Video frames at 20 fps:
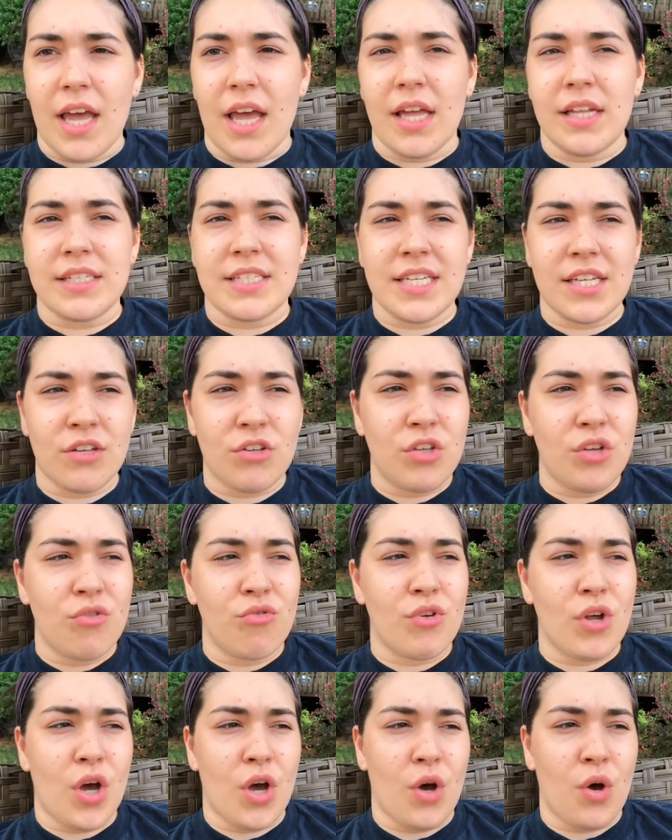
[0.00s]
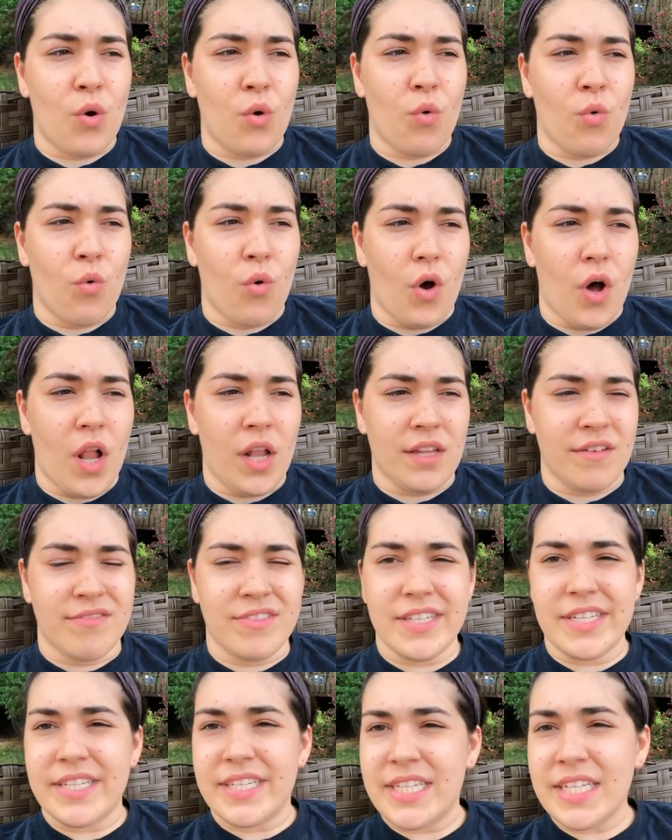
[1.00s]
until you know all
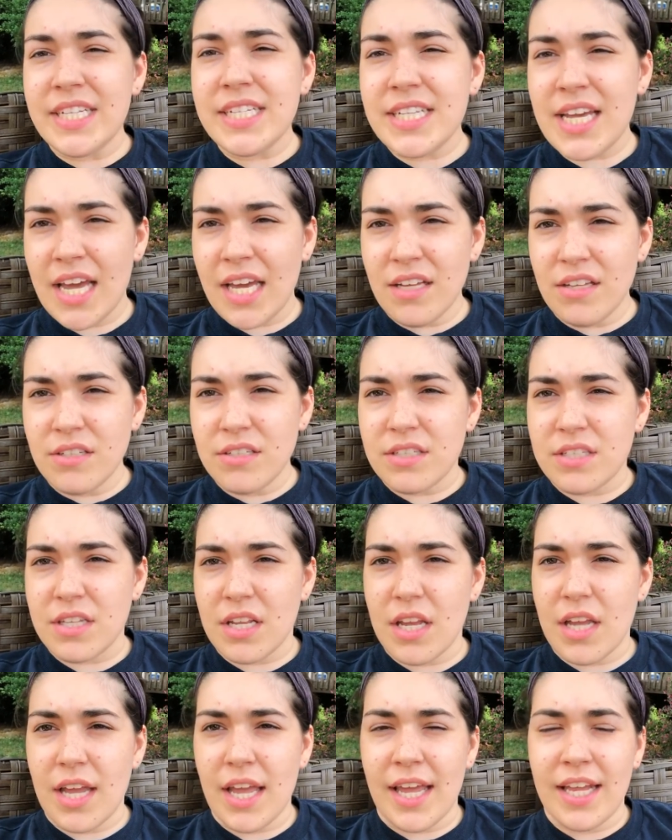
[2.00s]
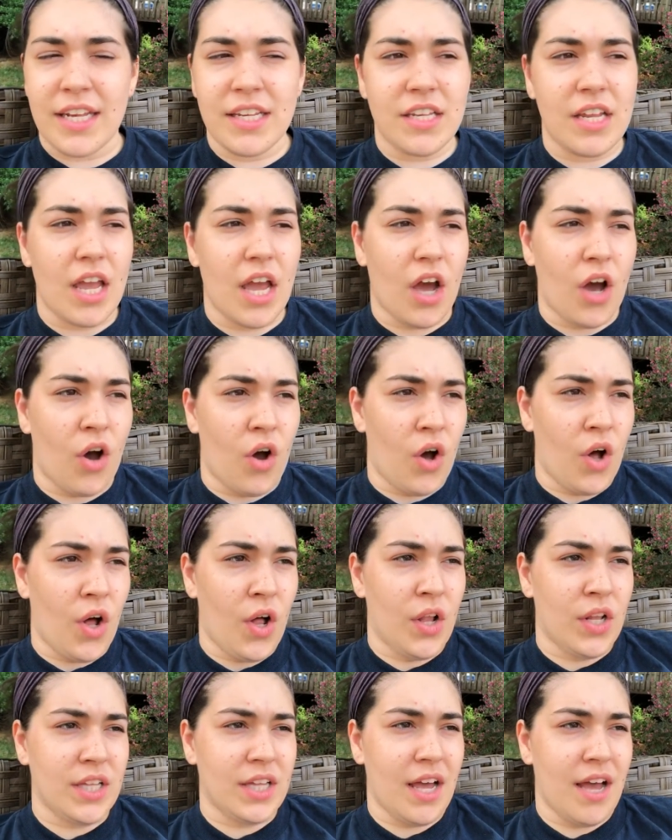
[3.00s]
of the details and
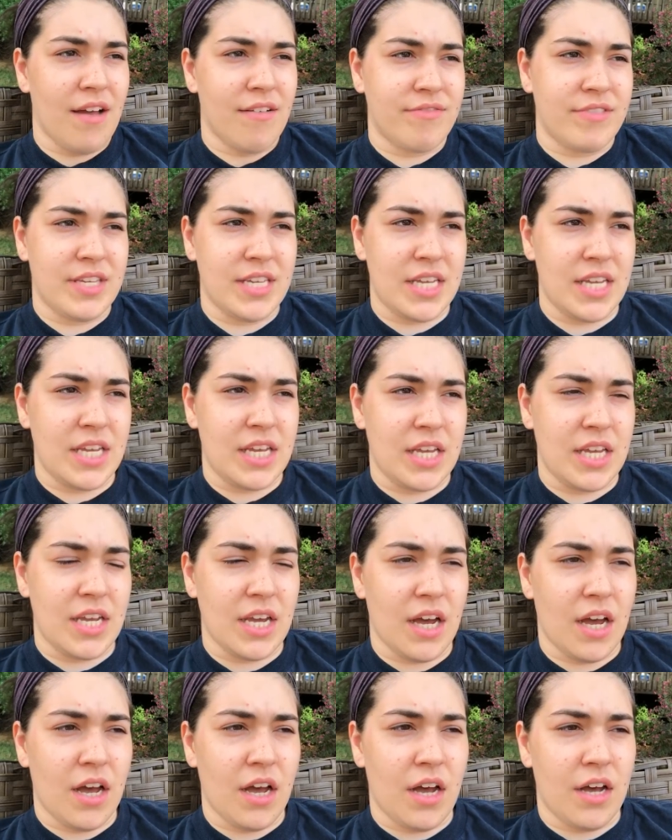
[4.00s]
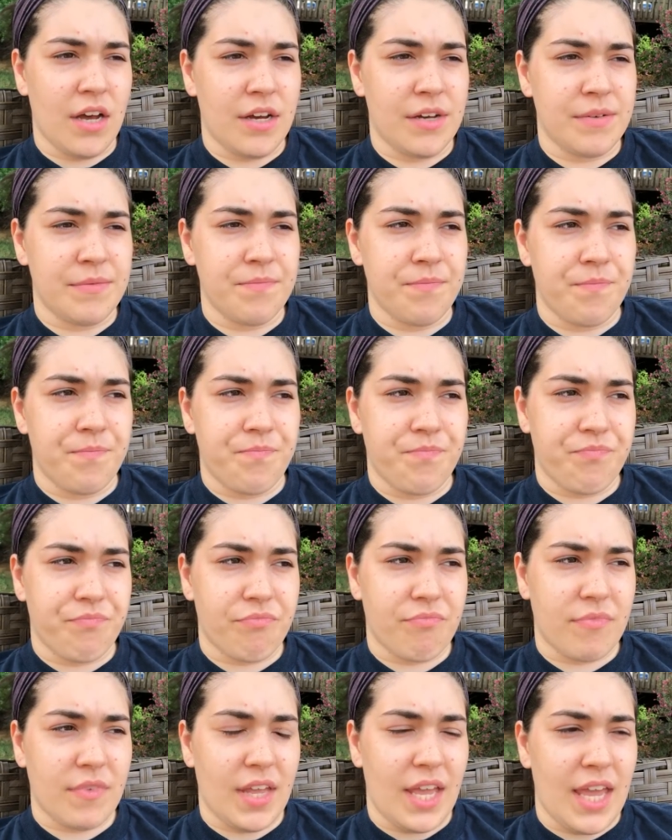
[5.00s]
all of the um,
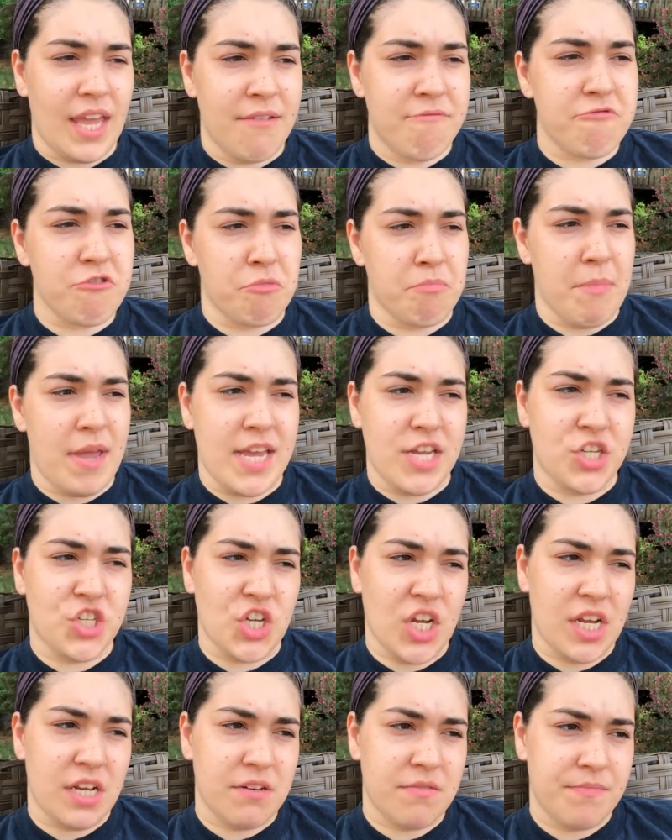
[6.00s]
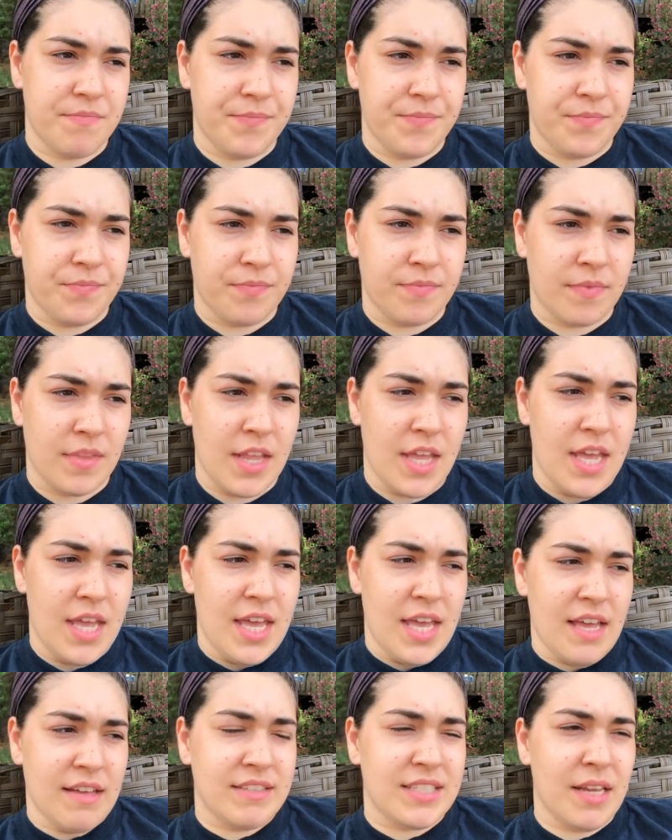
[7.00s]
information.
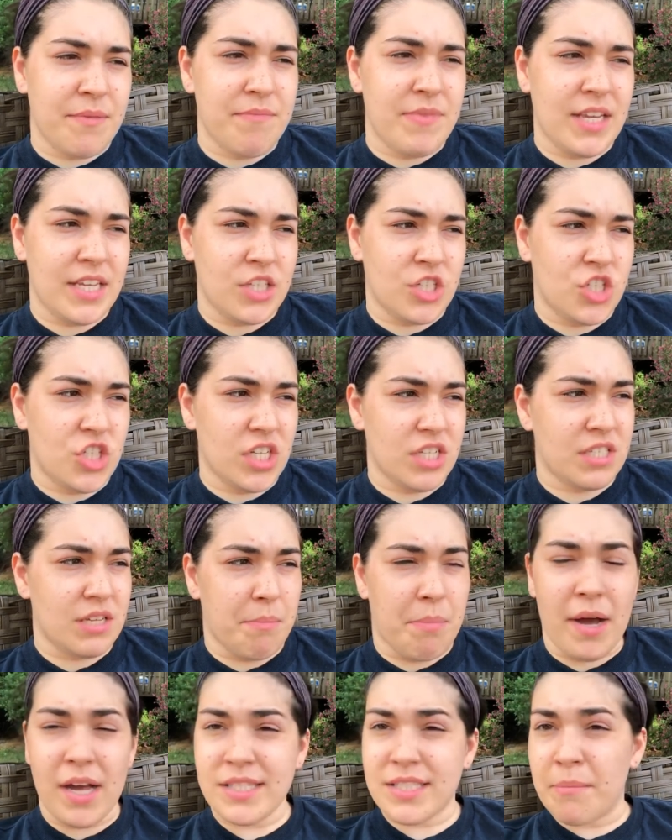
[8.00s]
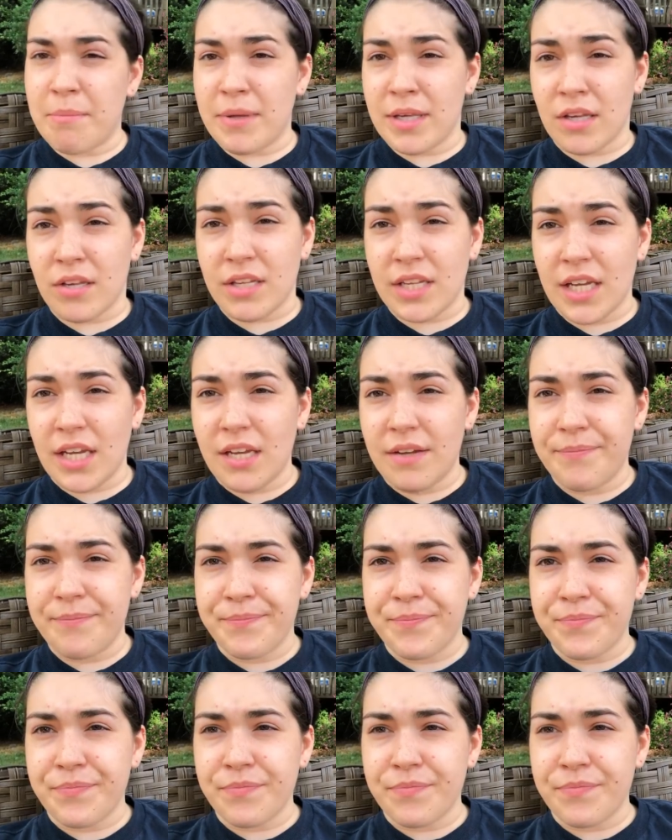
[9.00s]
If something's just a possibility,